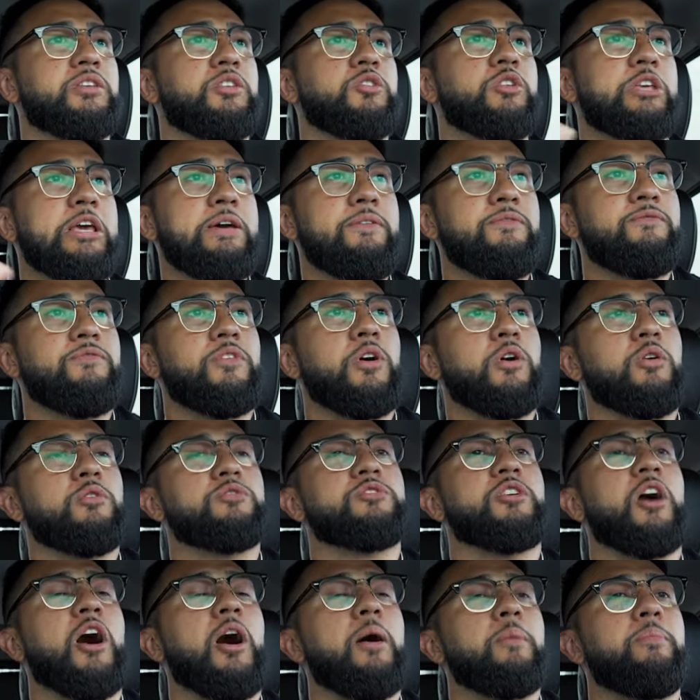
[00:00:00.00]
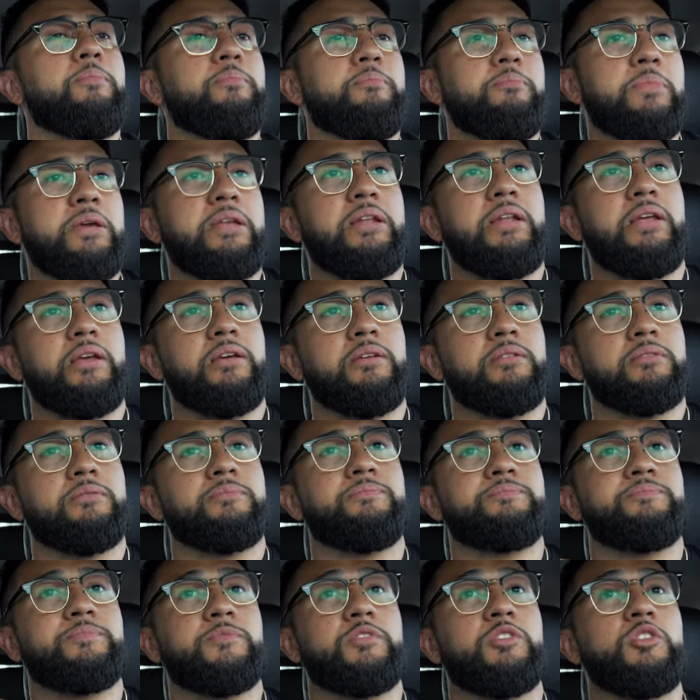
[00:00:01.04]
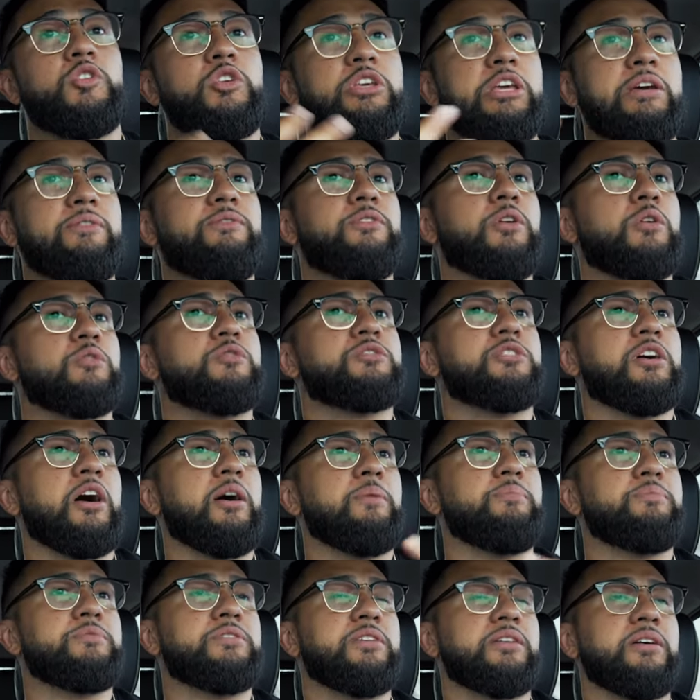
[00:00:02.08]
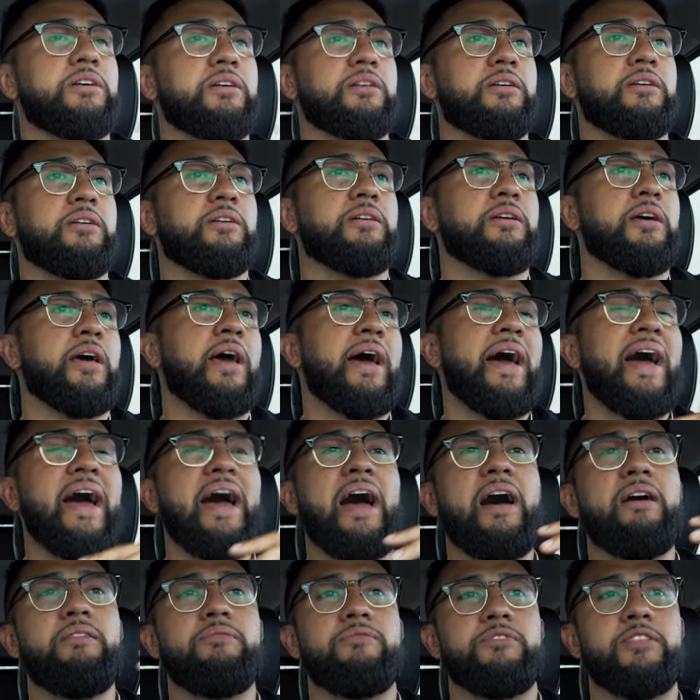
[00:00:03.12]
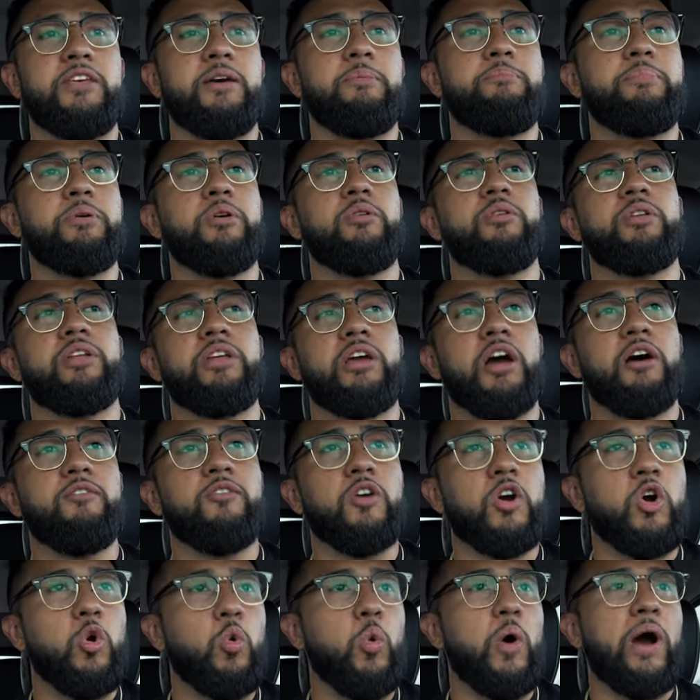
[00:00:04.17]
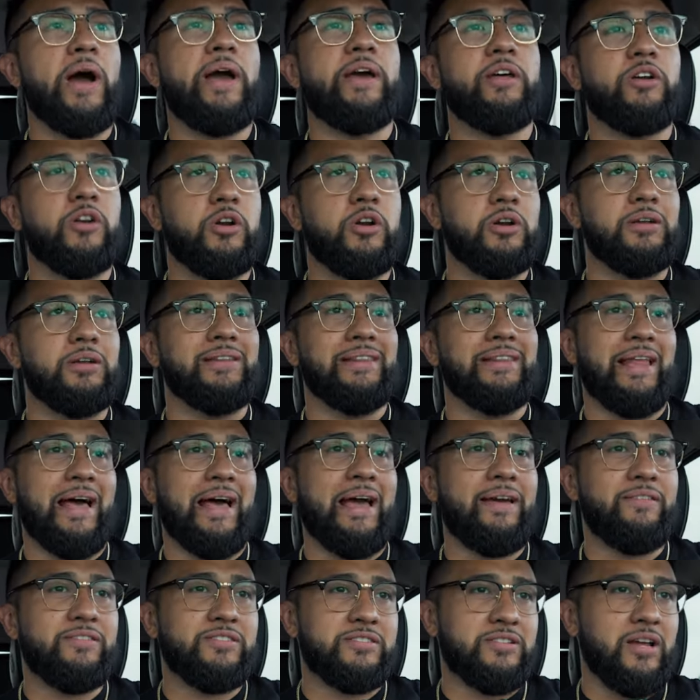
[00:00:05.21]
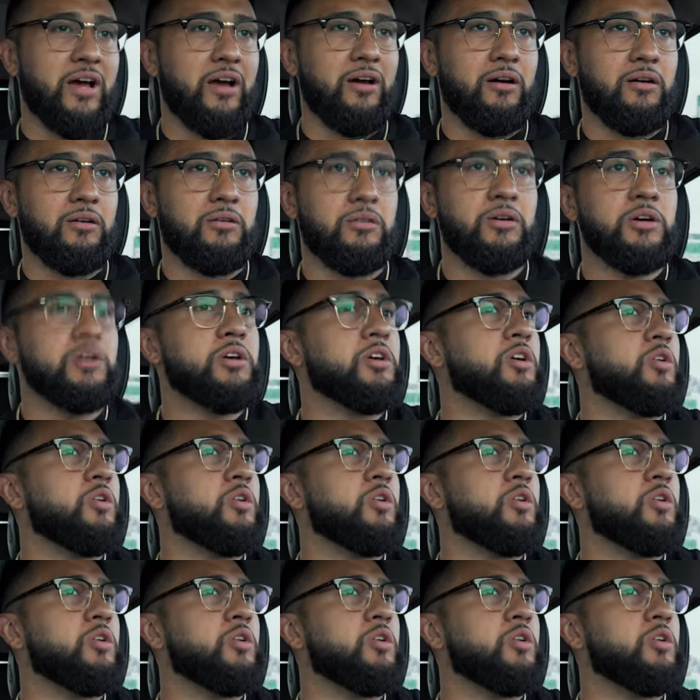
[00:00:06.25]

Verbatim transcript: You give those up, meaning you give those up to have the ability of a quieter life lifestyle